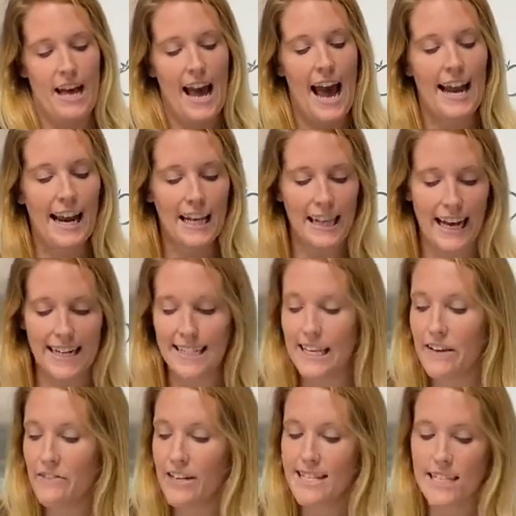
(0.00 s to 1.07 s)
And I like
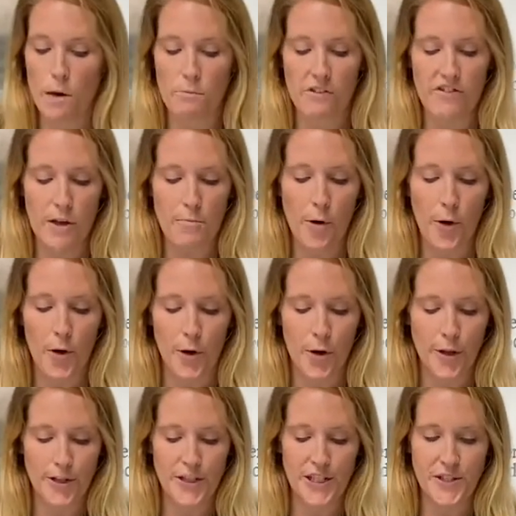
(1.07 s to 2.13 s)
leaving some of them
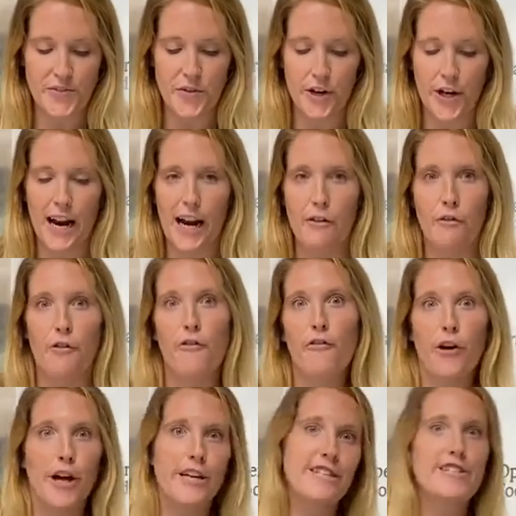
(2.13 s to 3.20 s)
whole just for kind of a
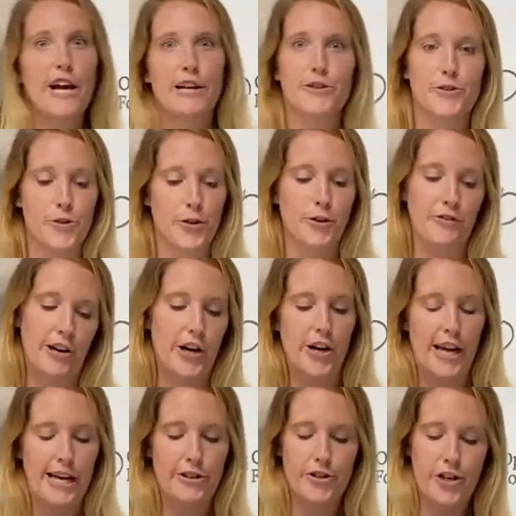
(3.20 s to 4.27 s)
fun textural
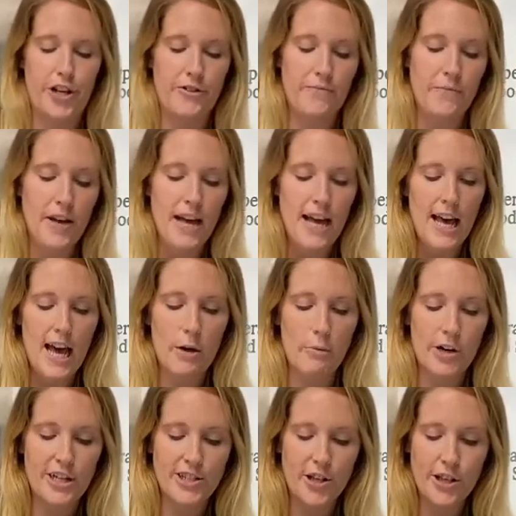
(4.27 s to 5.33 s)
variation. And
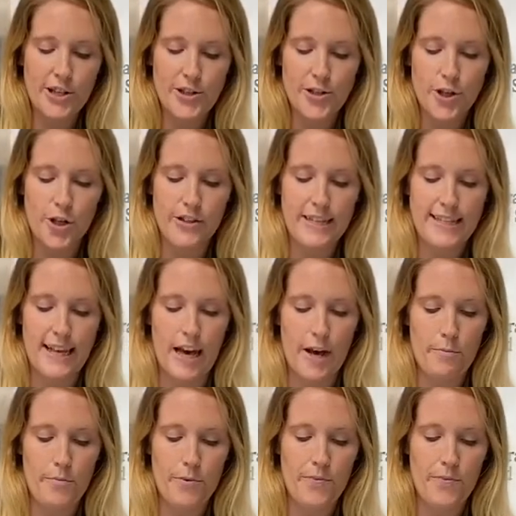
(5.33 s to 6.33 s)
we're just going to stir this up.